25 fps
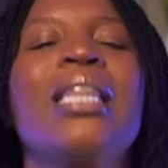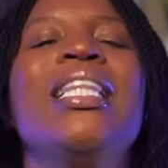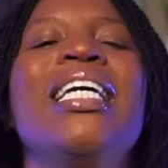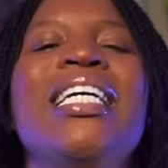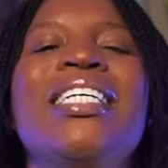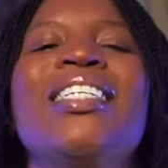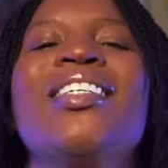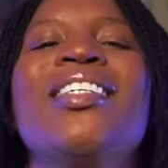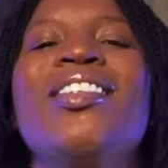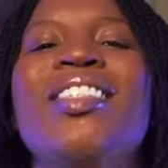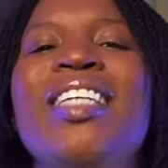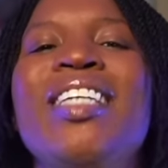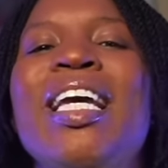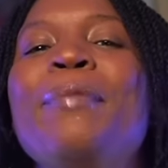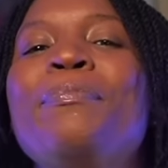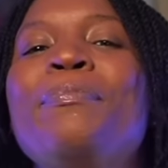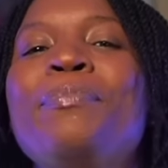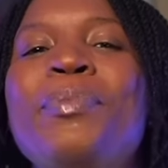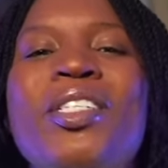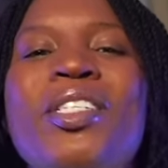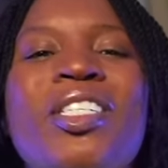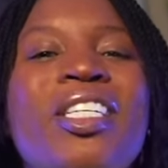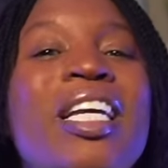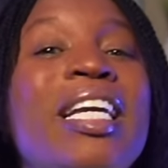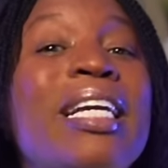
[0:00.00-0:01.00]
These
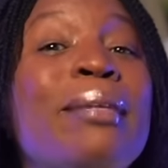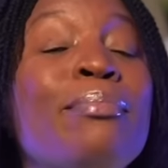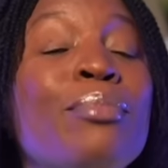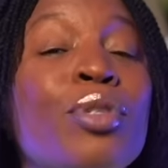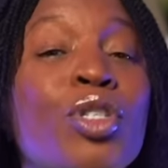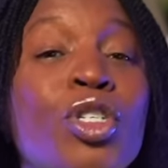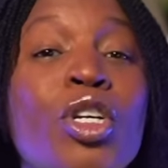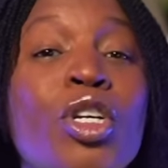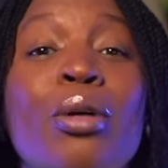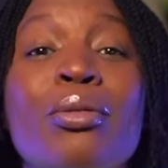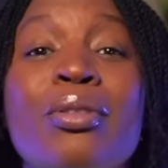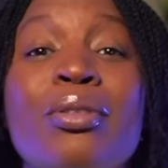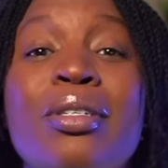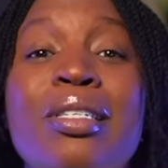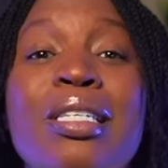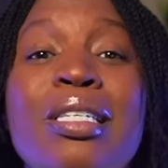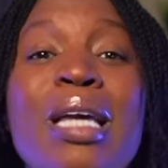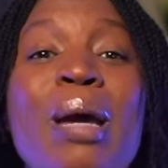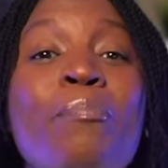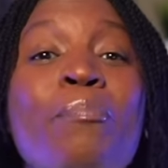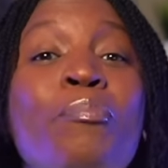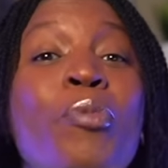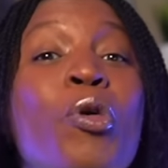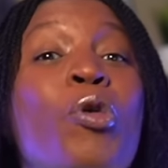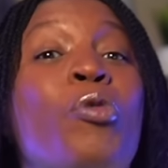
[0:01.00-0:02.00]
tips seem so
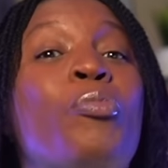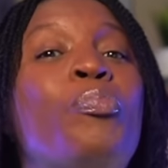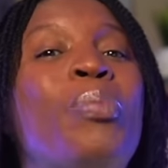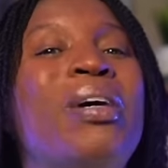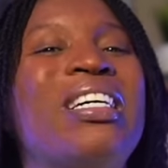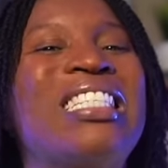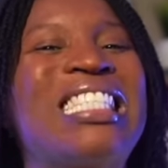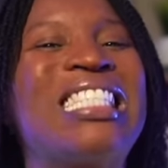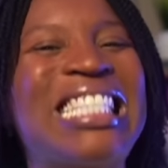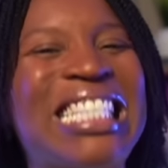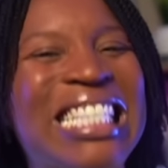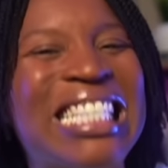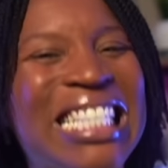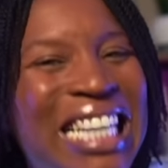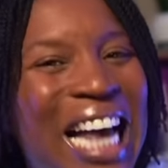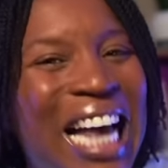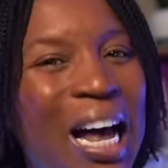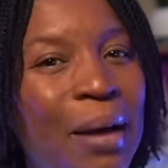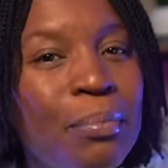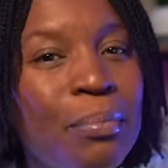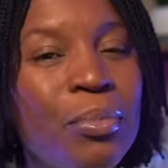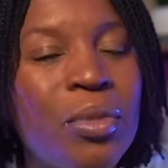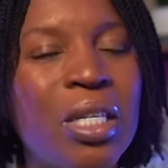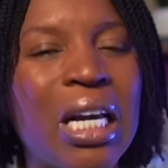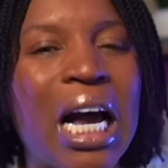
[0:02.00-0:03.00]
simple, but
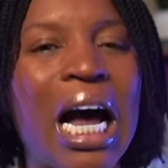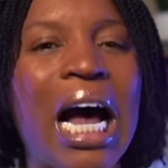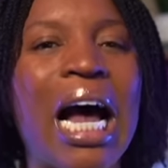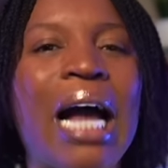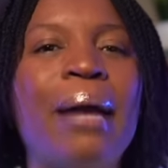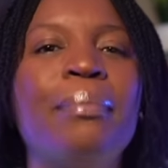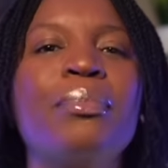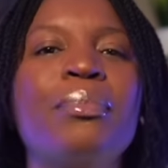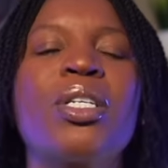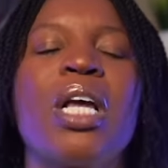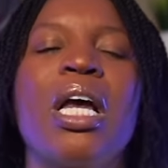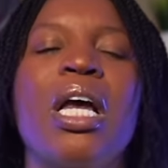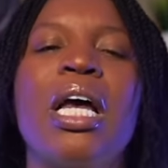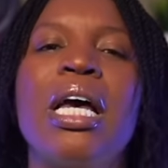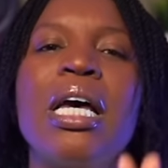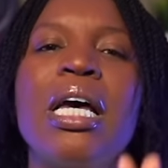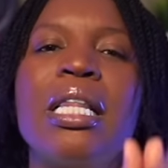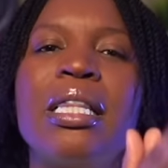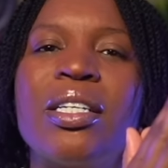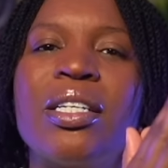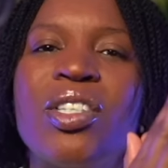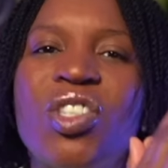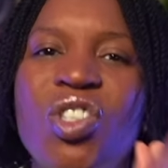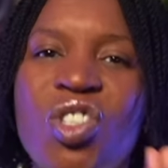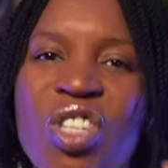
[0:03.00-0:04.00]
sometimes
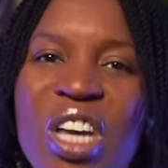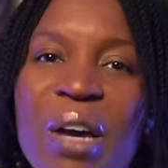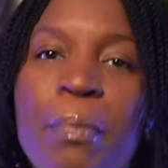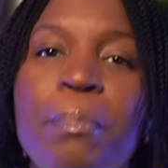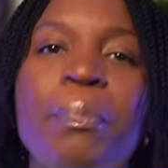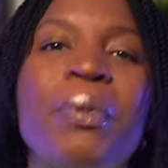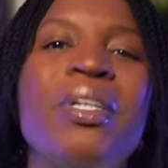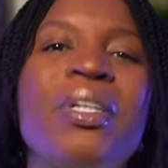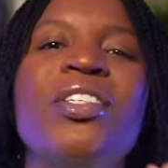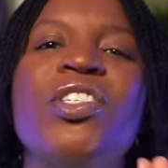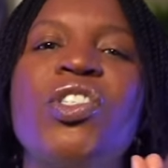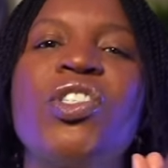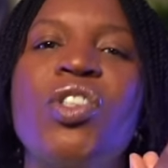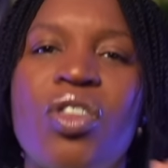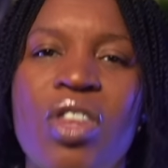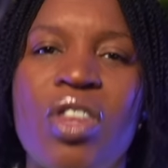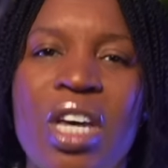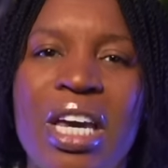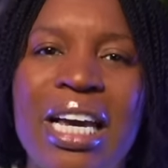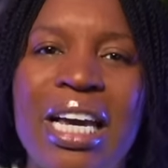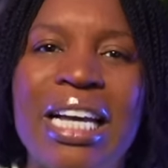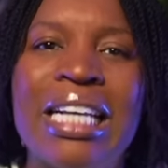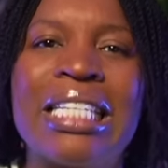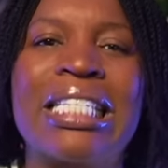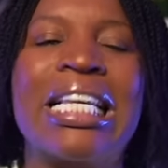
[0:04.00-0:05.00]
the simplest
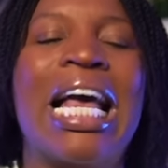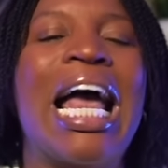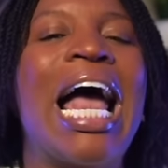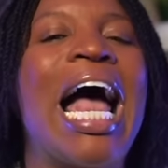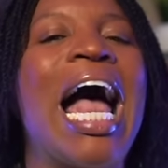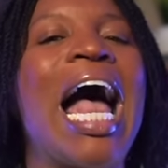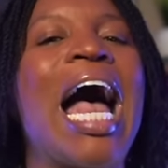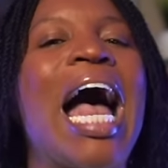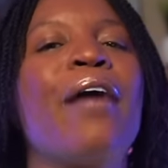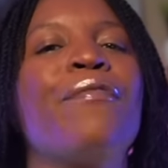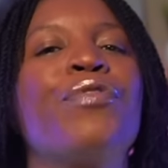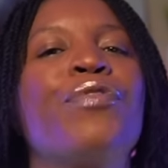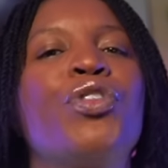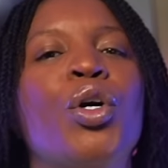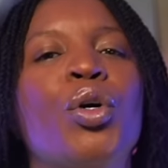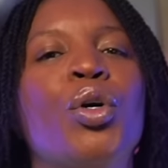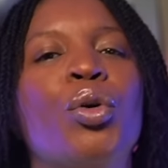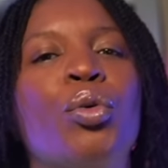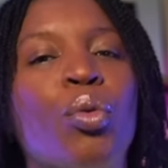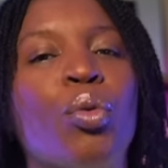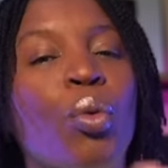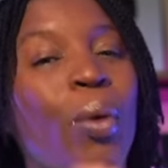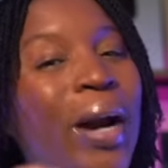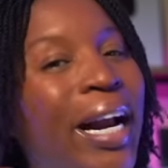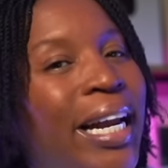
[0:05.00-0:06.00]
things have the
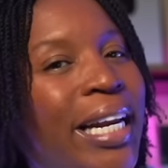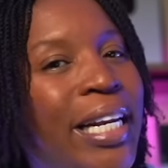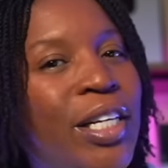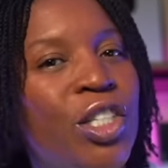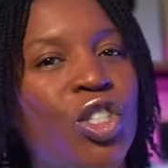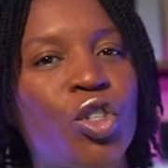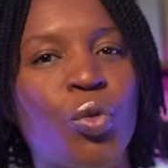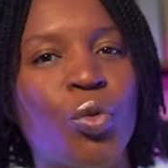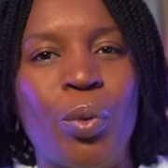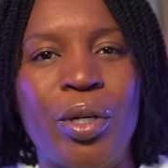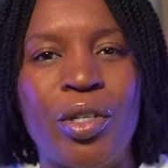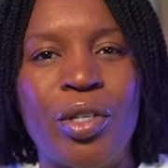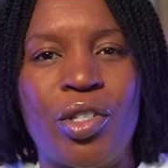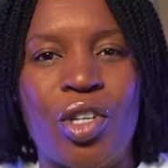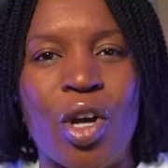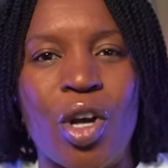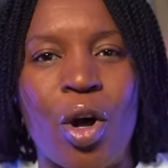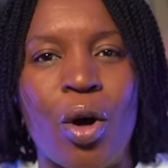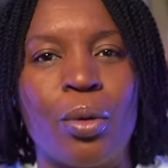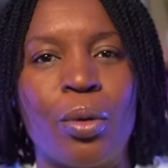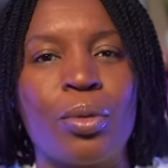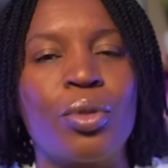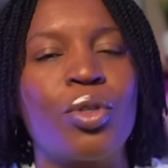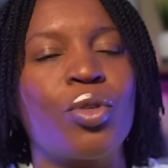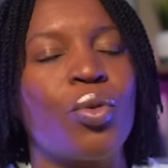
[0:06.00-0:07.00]
greatest
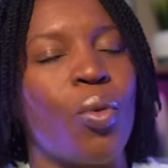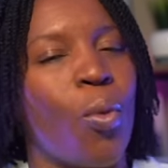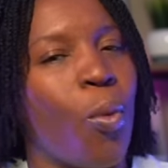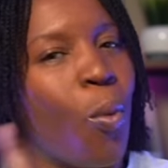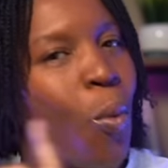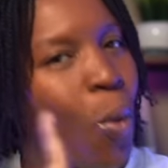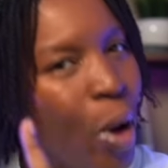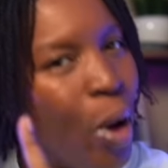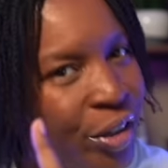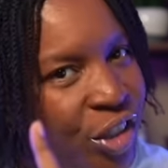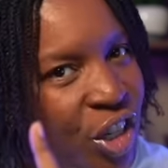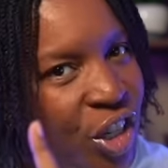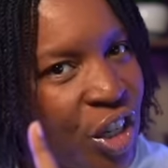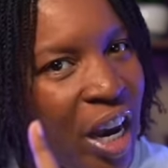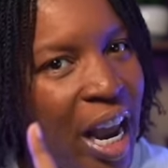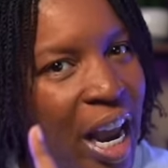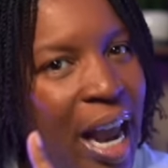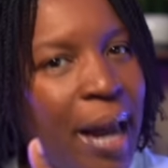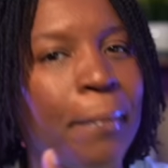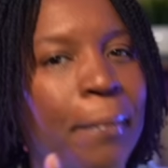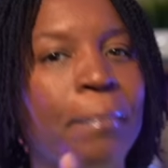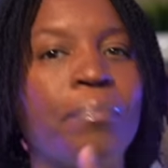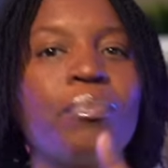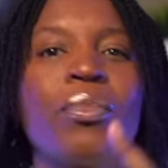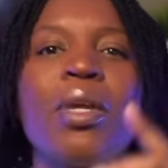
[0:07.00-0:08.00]
results. Once
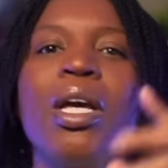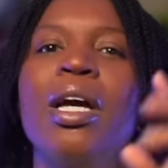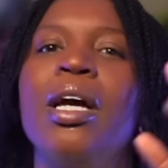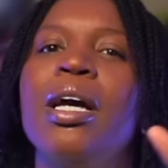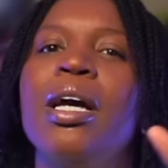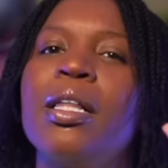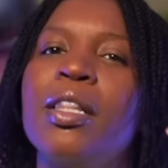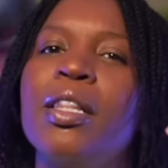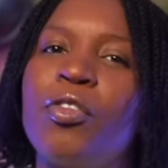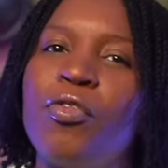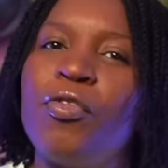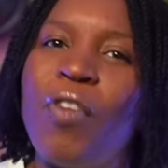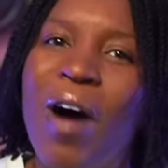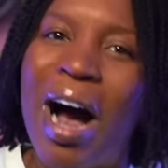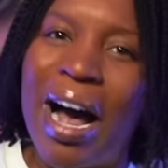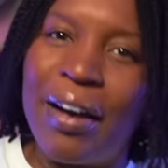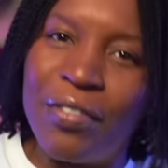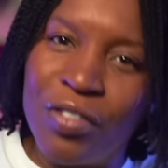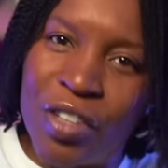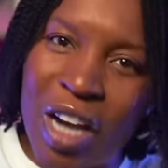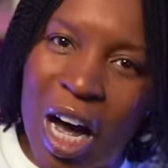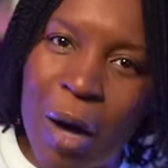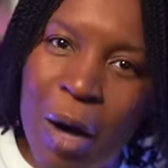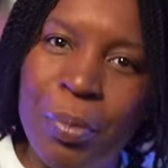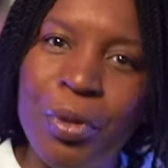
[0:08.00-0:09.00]
again, the
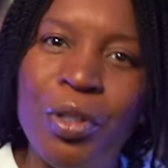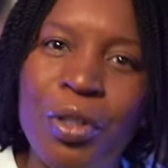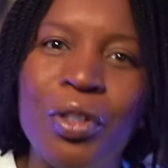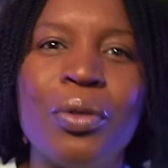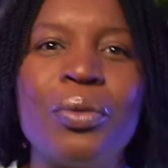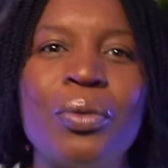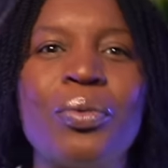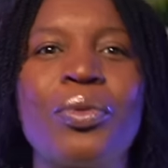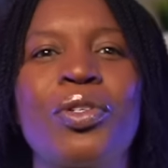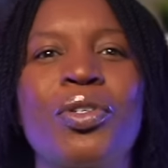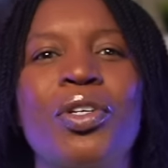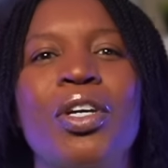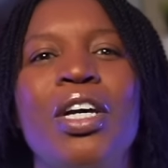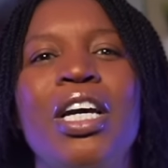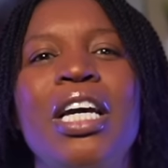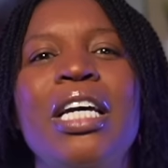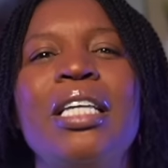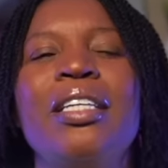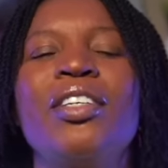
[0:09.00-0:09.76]
five W's.